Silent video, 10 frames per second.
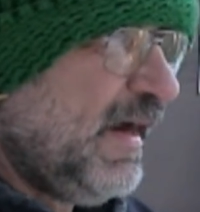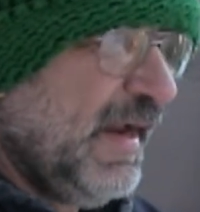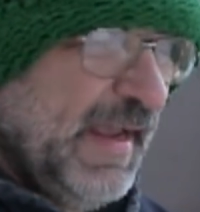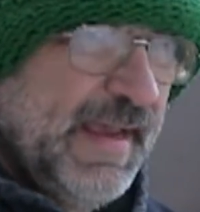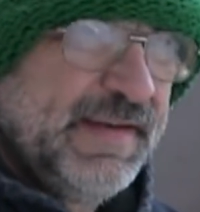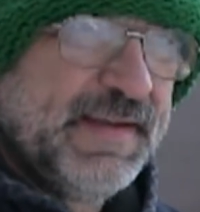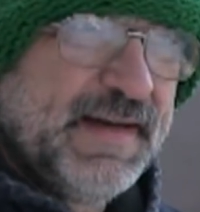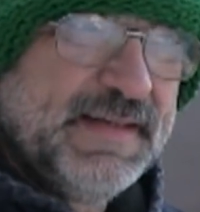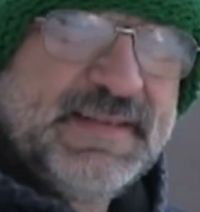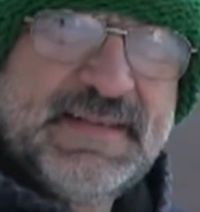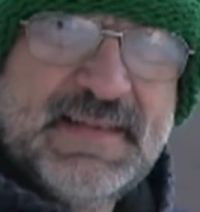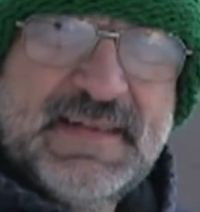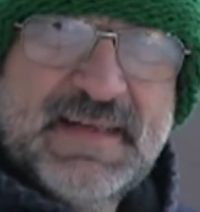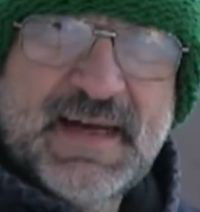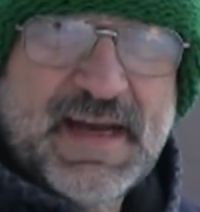And
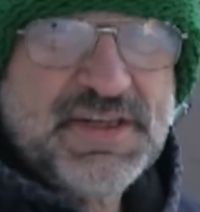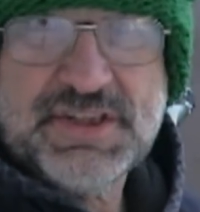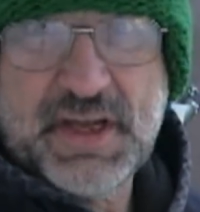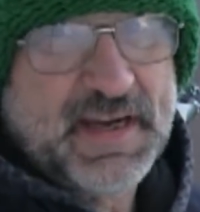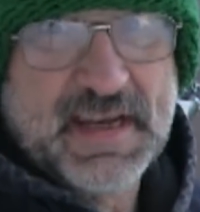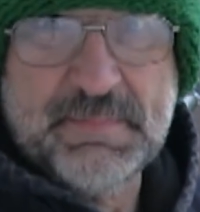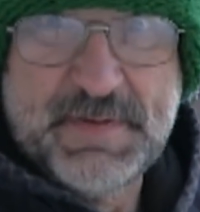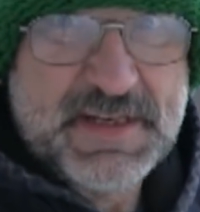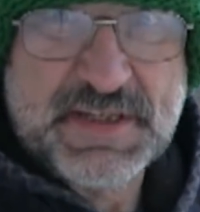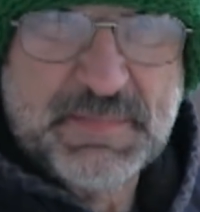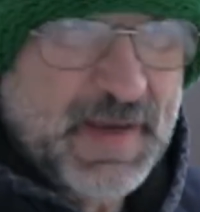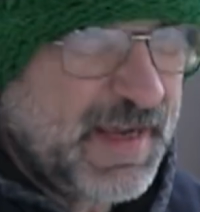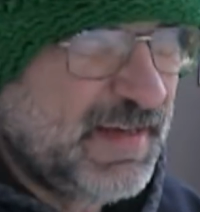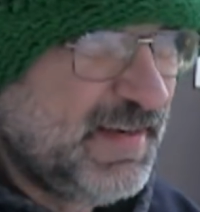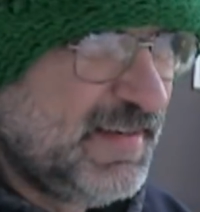I just got to get busy, man.